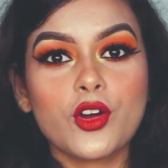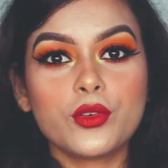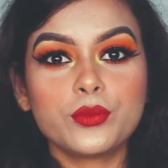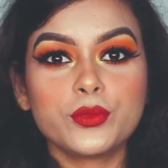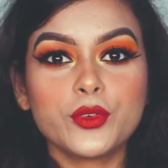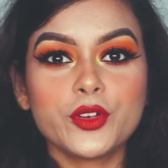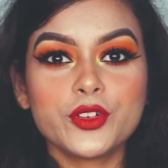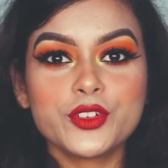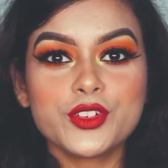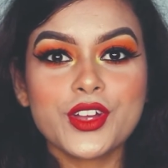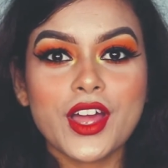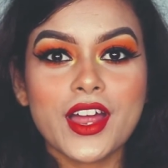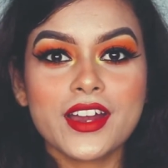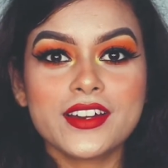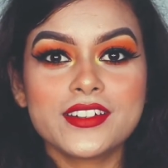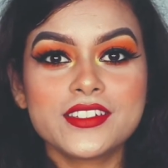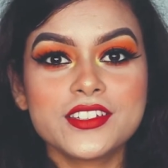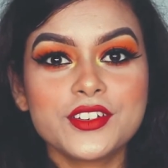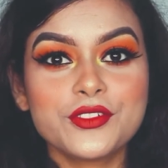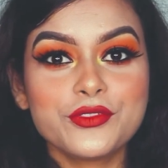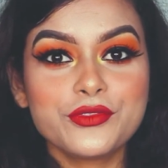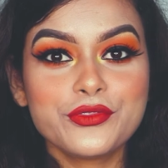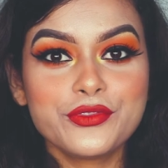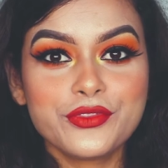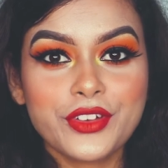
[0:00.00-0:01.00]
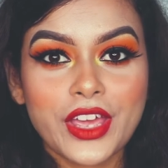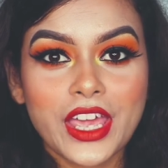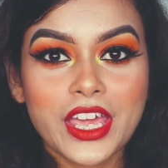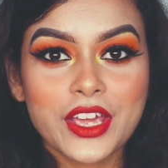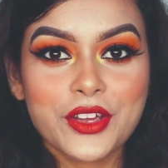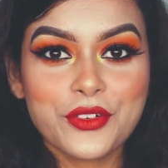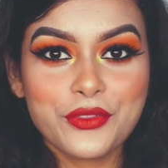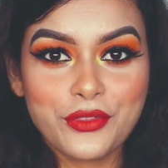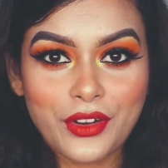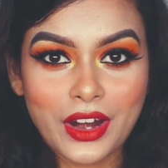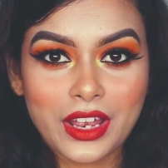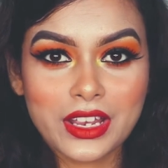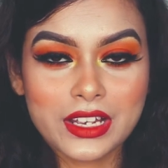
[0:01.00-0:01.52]
I'm going to add some
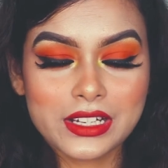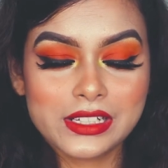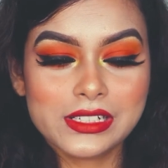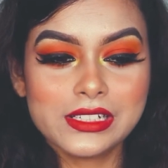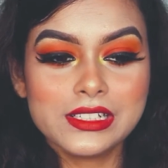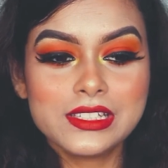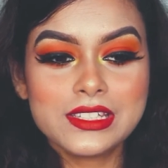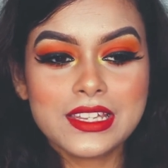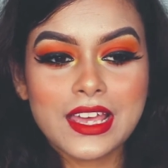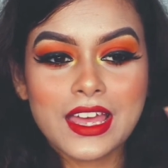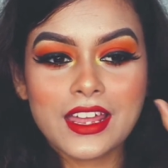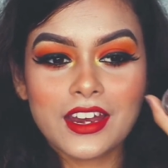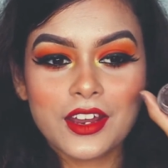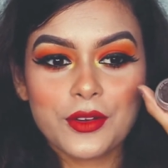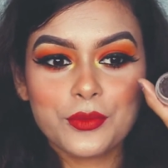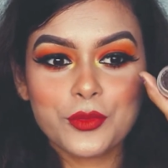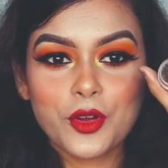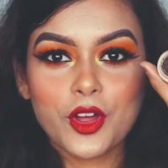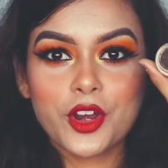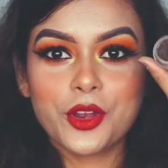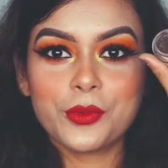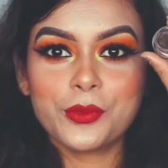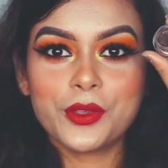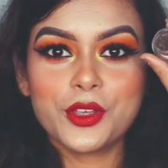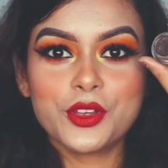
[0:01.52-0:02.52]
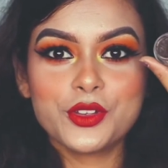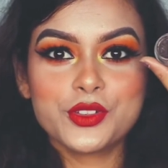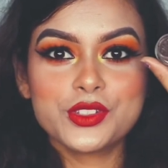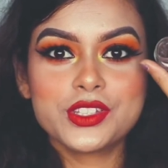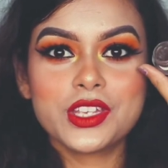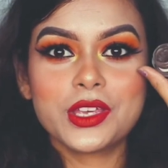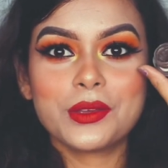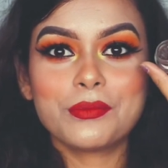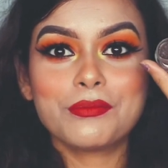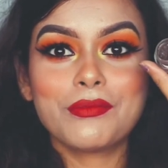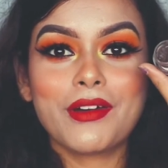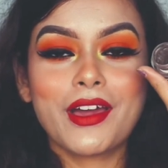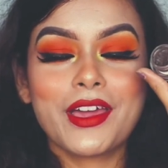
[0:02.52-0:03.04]
fake freckles and I'm going to be
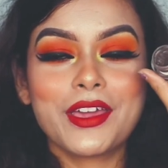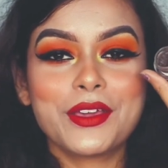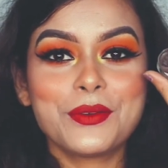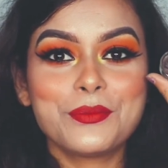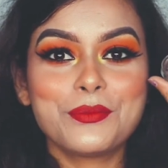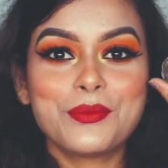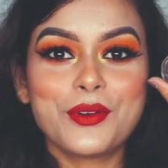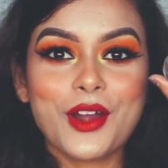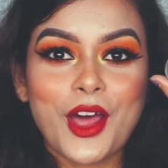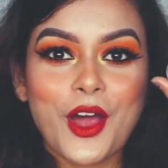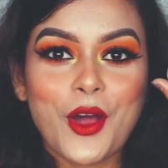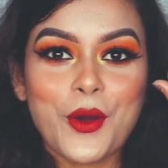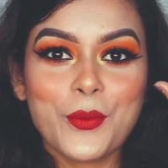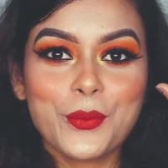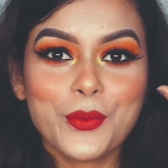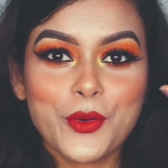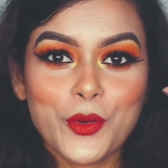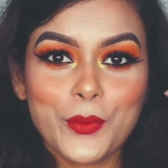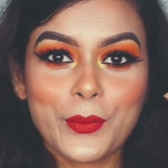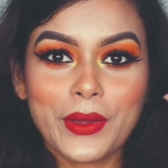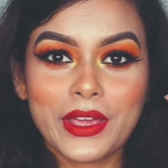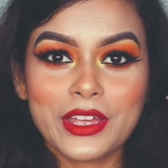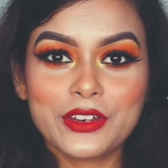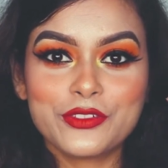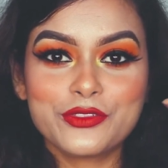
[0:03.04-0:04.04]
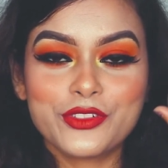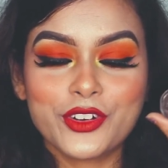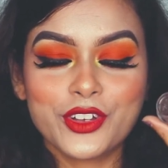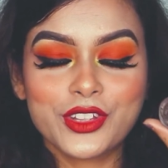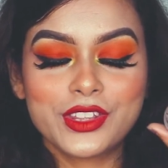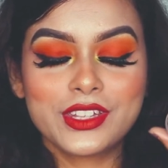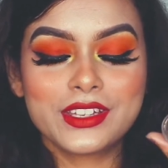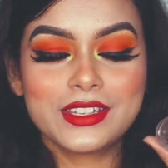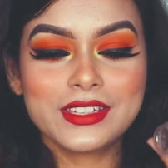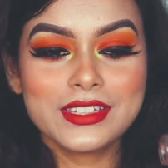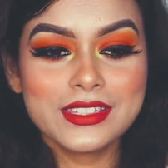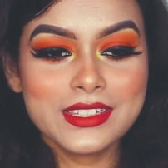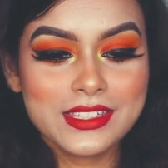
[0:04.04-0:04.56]
using my brow pomade for
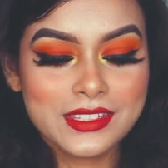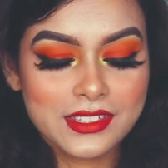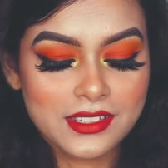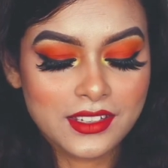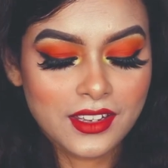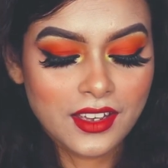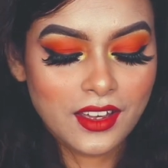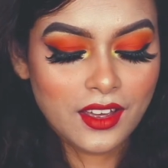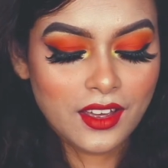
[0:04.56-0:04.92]
this.